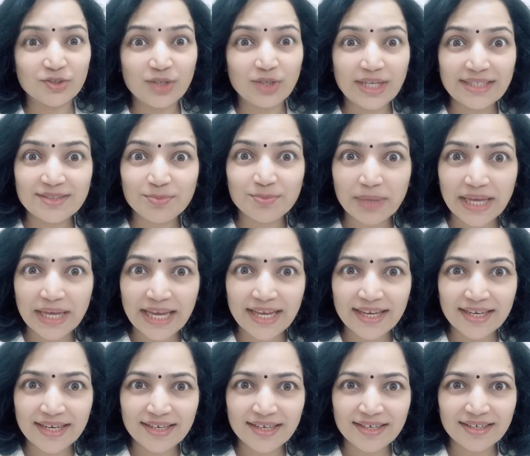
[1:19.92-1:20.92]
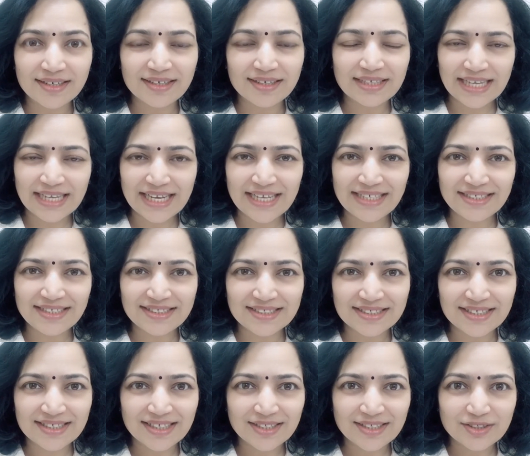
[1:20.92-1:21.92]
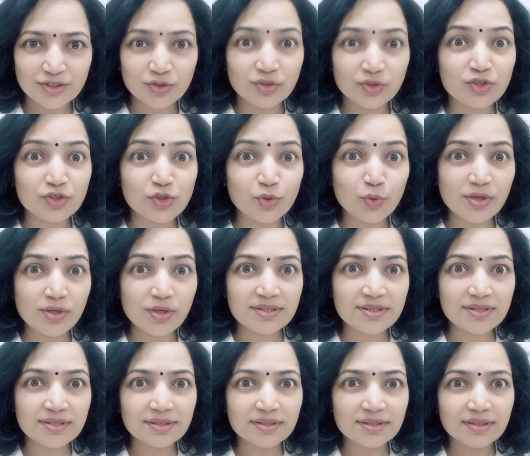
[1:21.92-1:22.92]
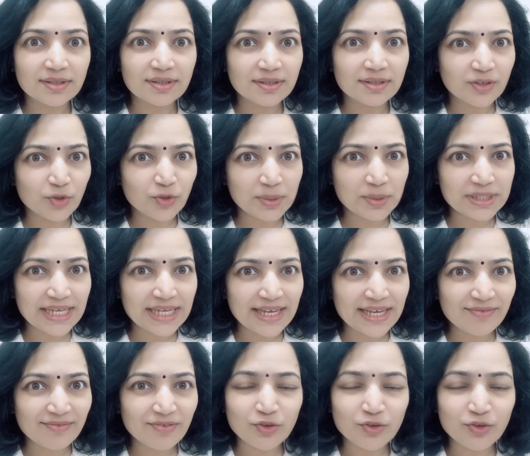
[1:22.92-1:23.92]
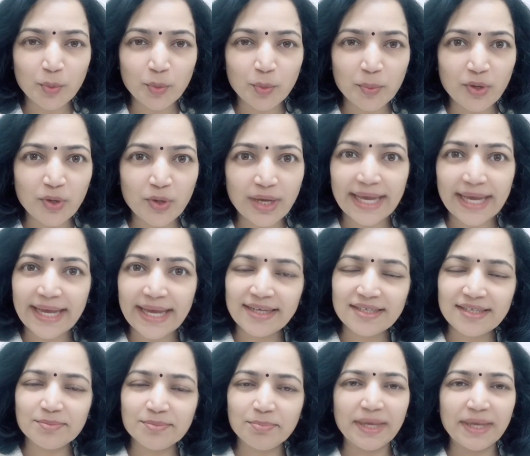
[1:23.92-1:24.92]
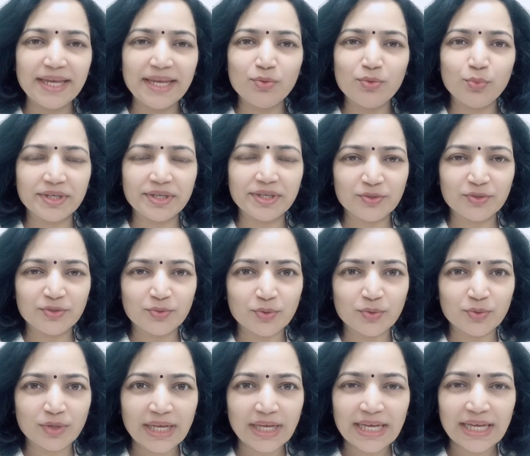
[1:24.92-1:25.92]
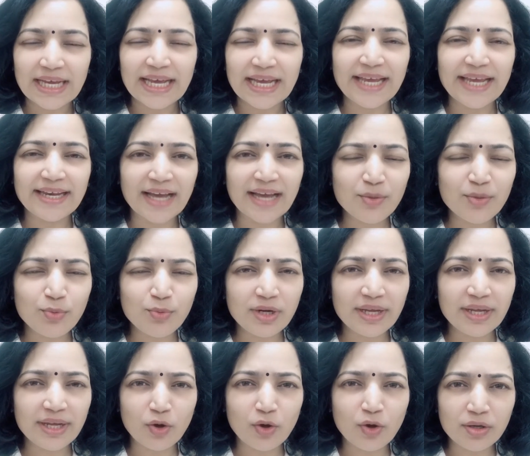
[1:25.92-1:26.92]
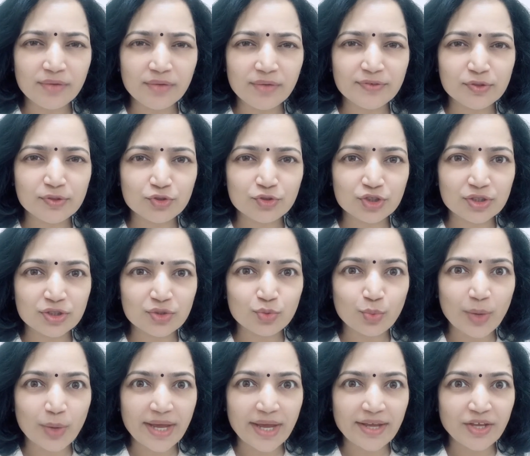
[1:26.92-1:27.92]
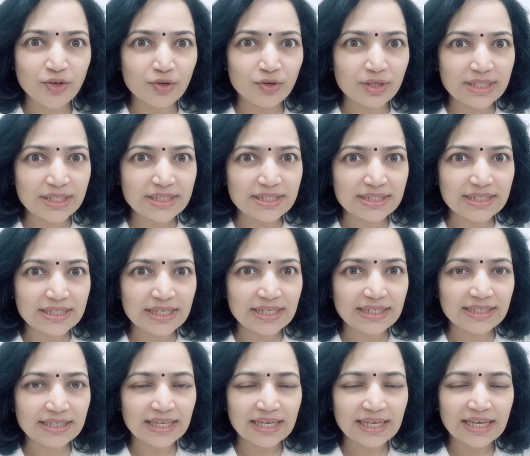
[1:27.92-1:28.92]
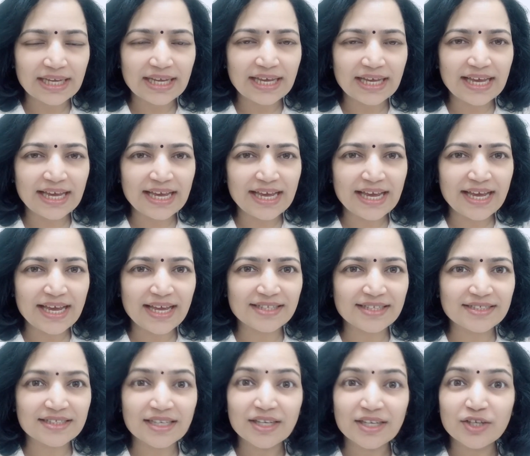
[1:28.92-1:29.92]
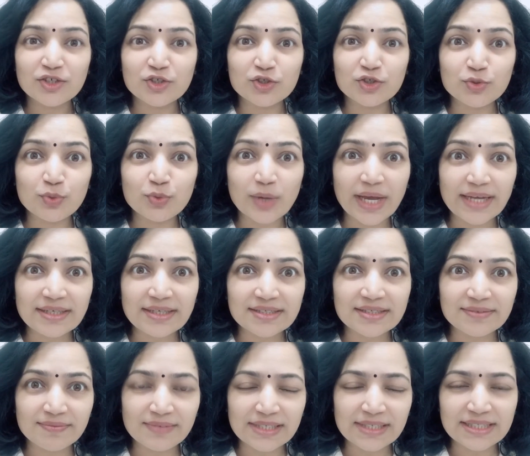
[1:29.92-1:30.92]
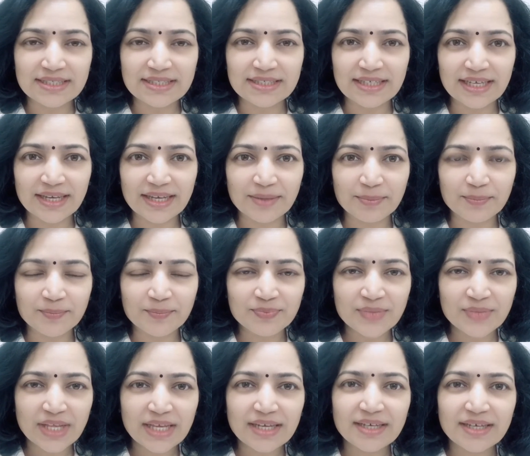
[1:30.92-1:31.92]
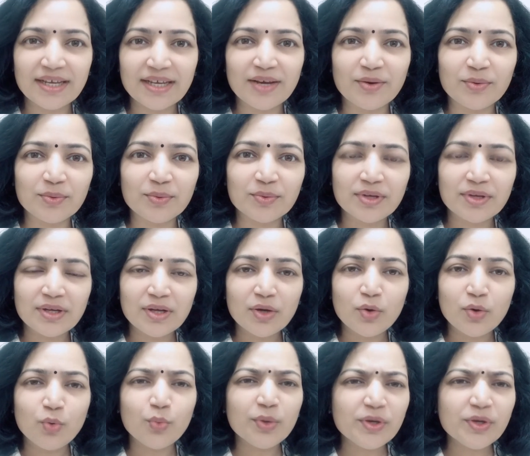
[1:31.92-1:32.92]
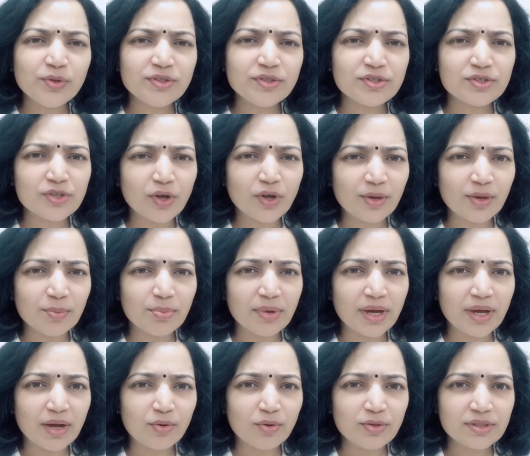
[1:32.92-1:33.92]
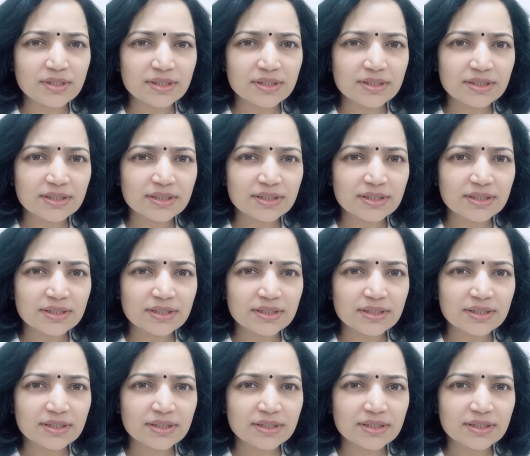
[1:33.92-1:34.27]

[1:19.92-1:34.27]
let's begin, yes? So the tools. You must have your notebook and pen with you. And I would like all of you to just wear your listening hats to do active listening. Now, we're going to talk about